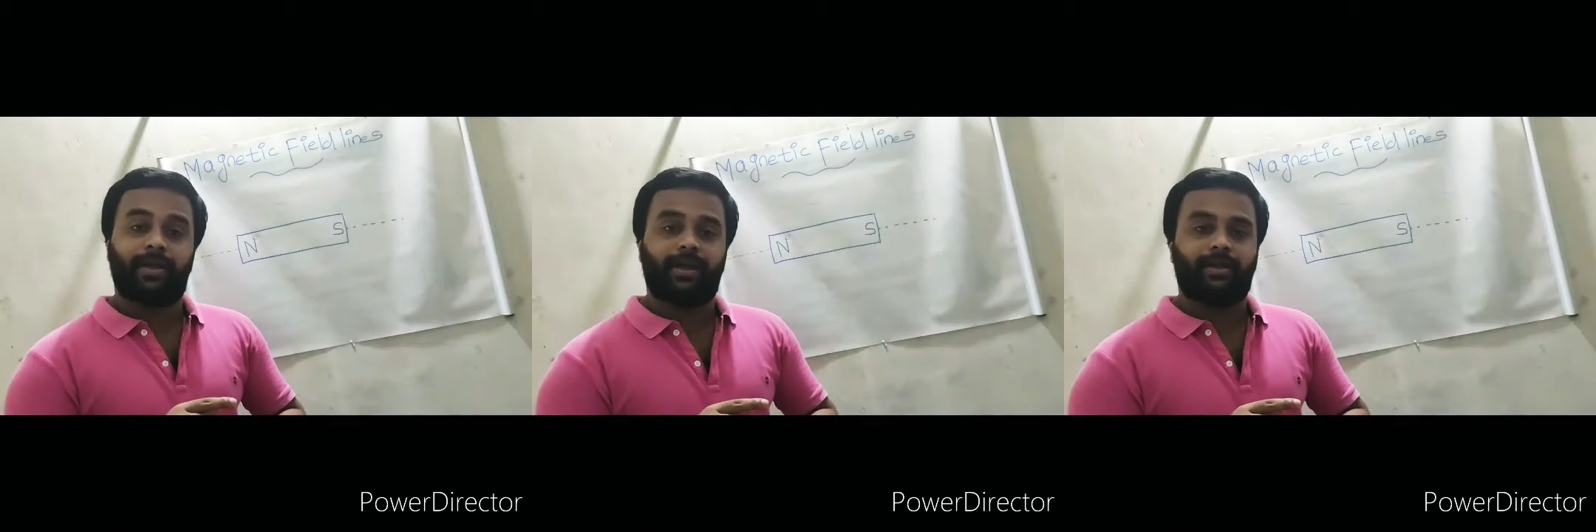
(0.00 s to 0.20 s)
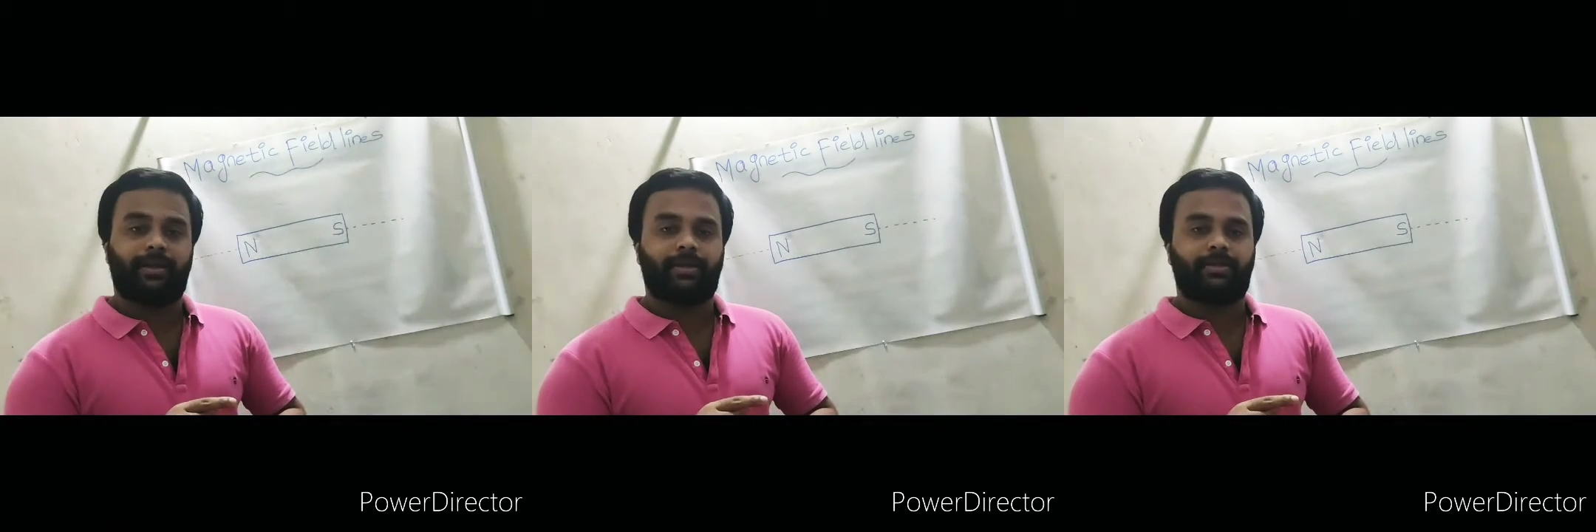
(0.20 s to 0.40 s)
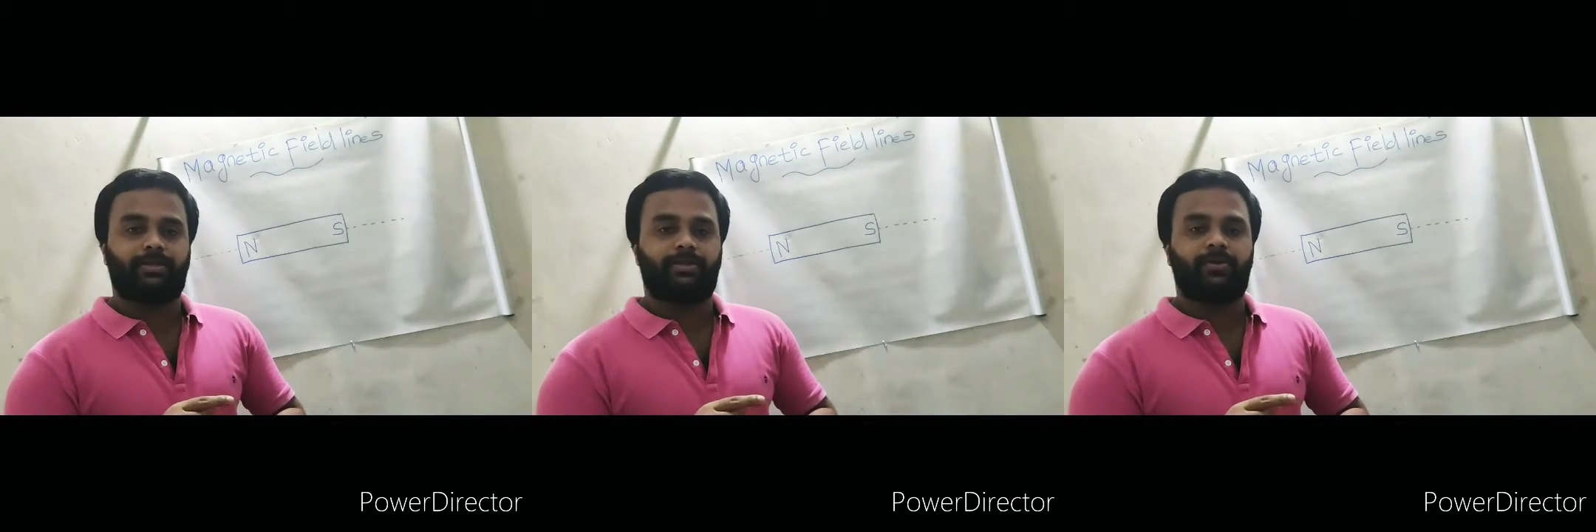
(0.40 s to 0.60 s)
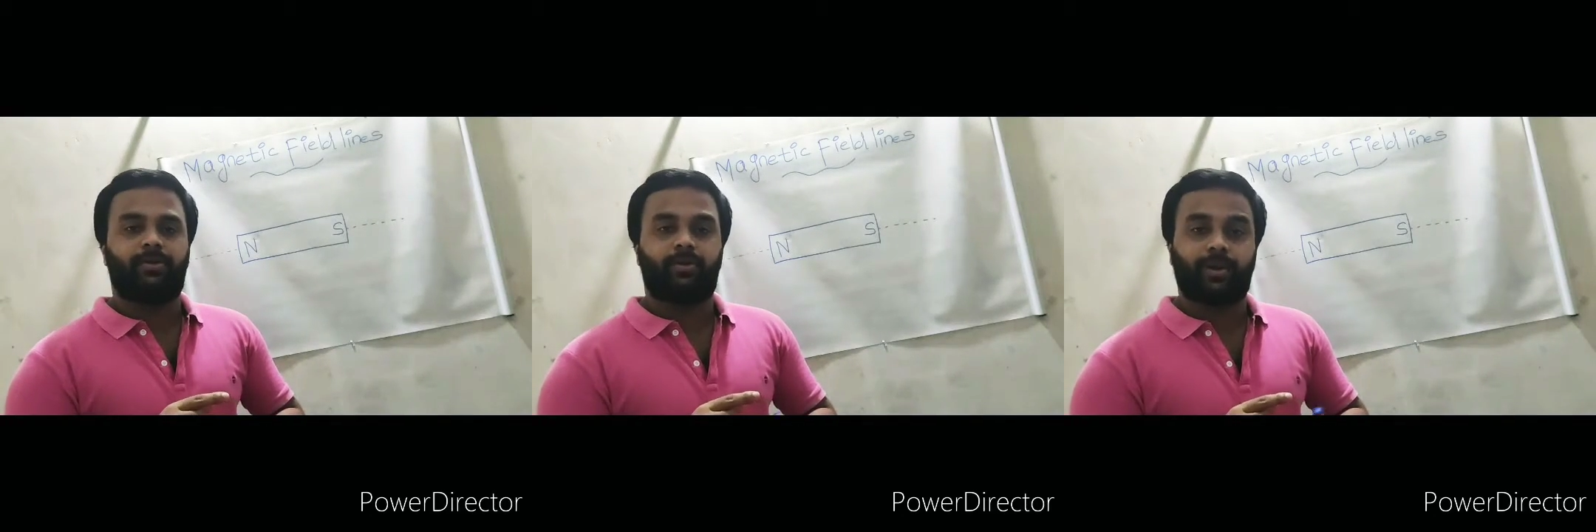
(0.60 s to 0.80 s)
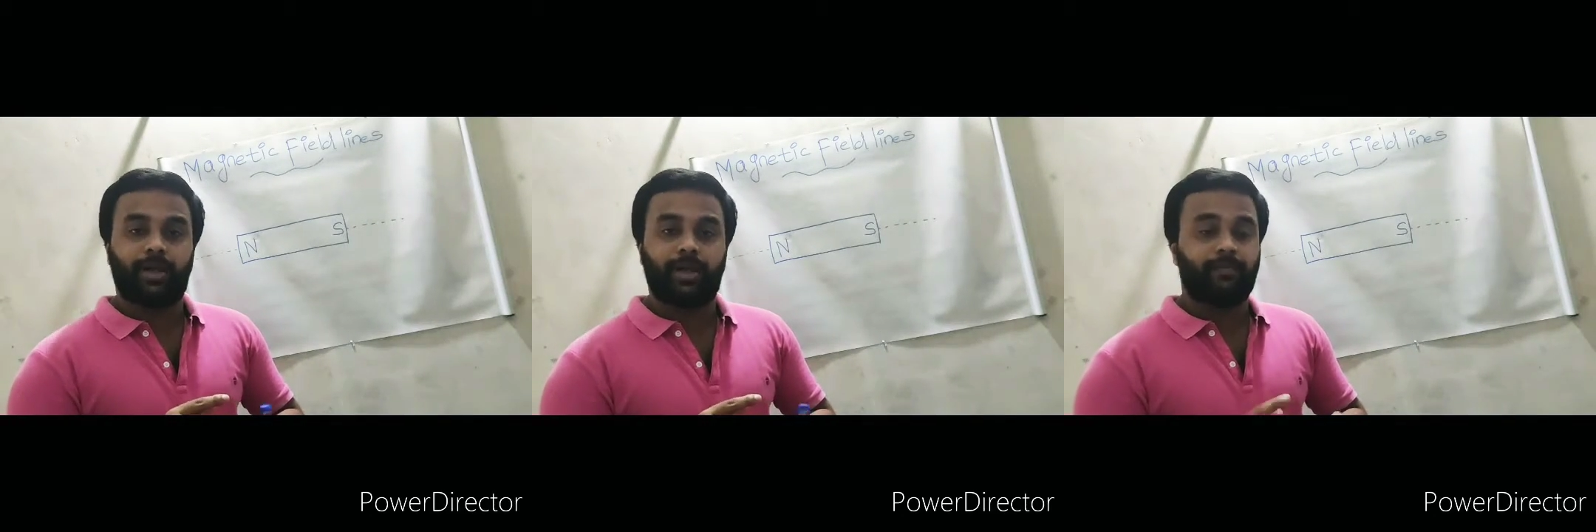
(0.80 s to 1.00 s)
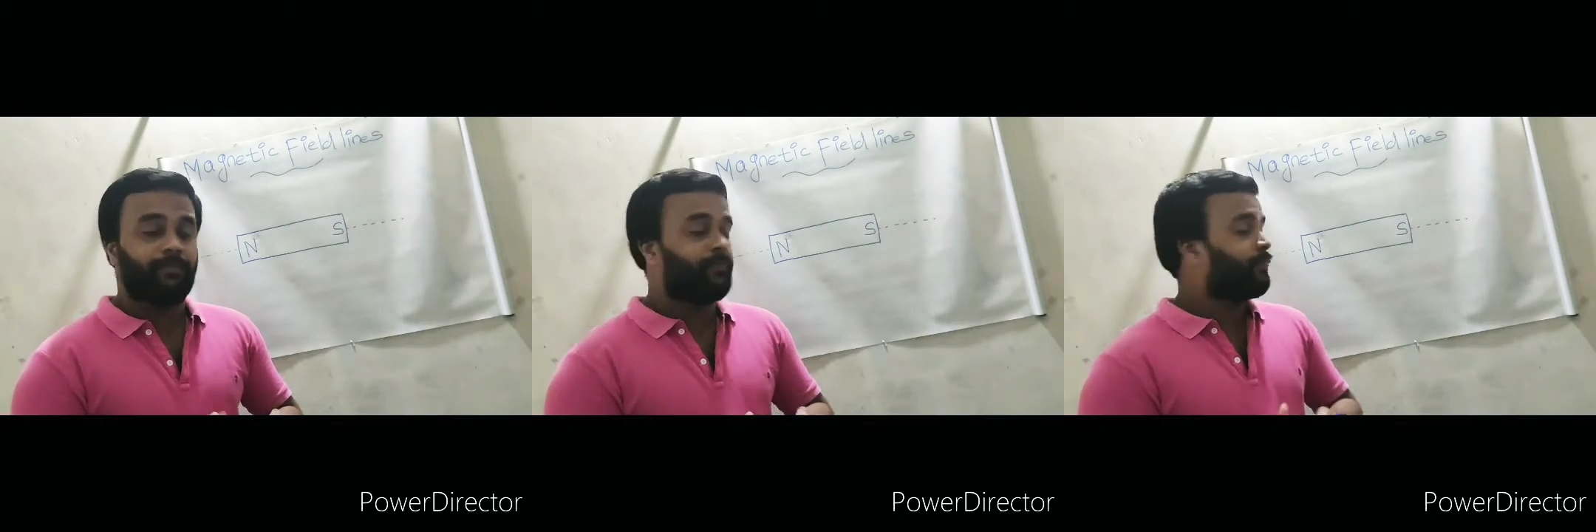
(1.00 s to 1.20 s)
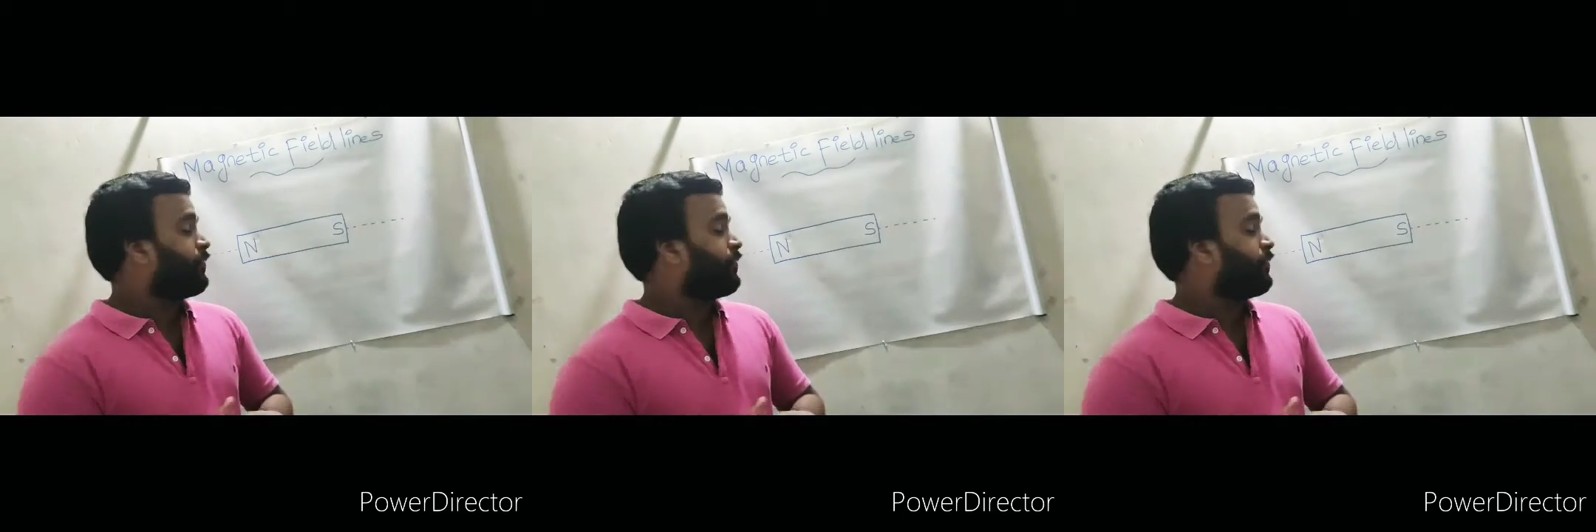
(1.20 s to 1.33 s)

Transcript: magnet. Okay,